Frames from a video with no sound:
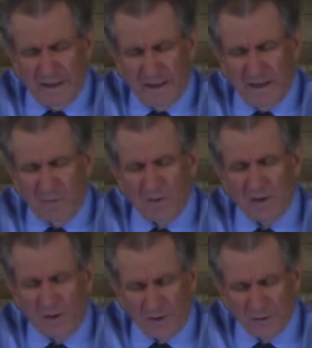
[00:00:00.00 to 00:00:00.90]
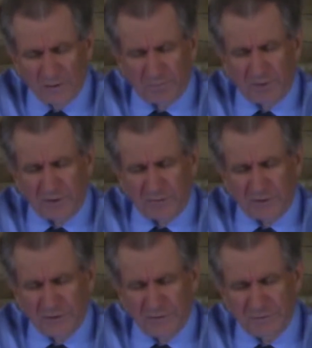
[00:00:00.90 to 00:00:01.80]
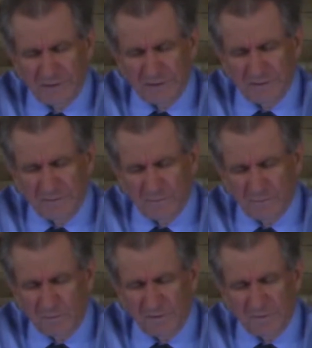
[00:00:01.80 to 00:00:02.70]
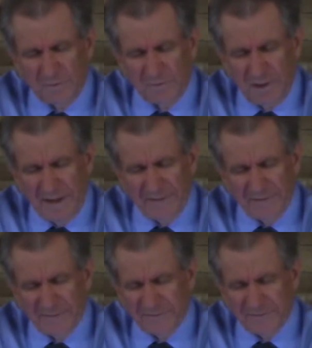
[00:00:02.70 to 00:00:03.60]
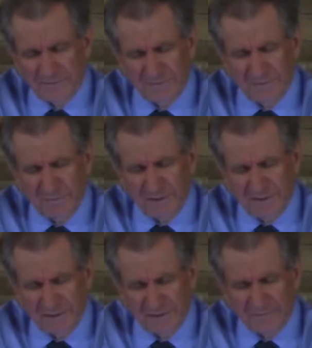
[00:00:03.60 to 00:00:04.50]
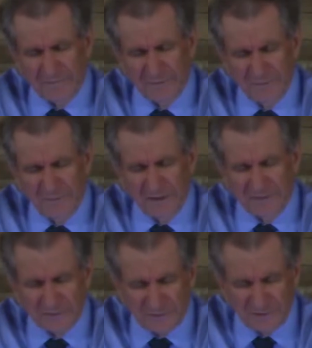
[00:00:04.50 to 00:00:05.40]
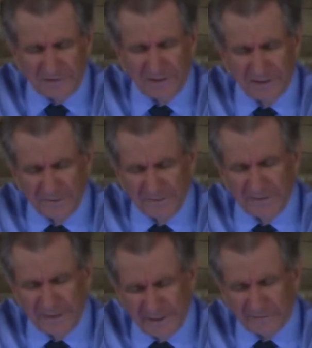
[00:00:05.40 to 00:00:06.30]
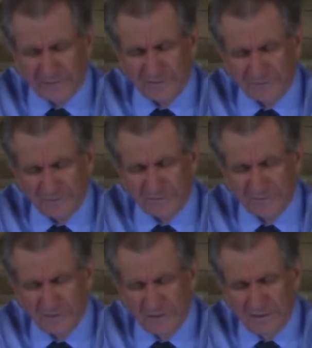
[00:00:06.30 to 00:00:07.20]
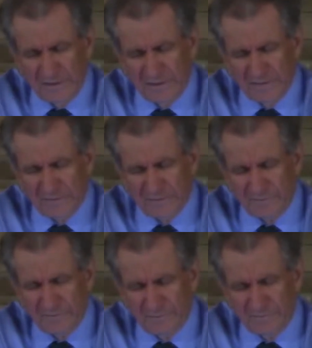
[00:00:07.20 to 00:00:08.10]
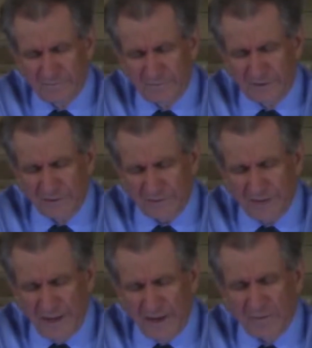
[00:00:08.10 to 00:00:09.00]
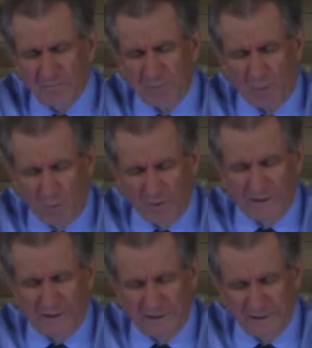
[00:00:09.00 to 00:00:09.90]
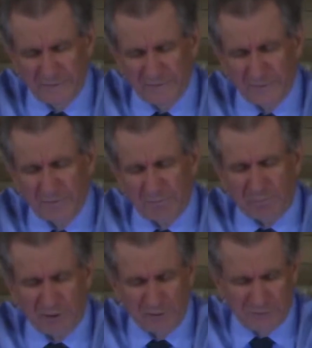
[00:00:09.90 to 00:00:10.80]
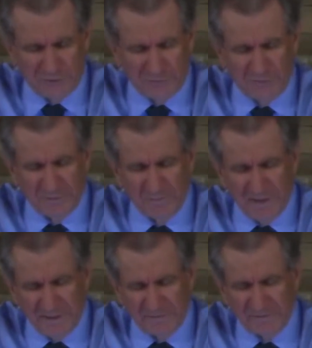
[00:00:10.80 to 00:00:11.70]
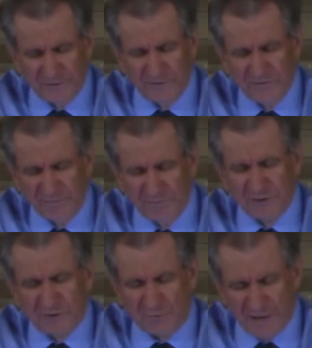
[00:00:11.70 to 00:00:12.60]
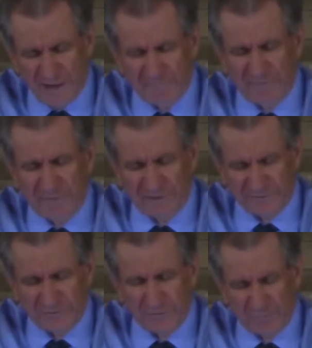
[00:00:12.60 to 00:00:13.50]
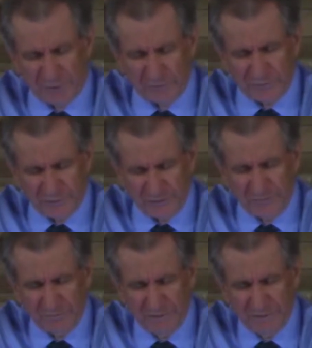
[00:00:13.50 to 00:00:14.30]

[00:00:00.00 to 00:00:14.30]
how we are to approach you. And one of the reminders that we get through our study here in Exodus is just how important it is to approach you in the manner that you've prescribed for us to approach you.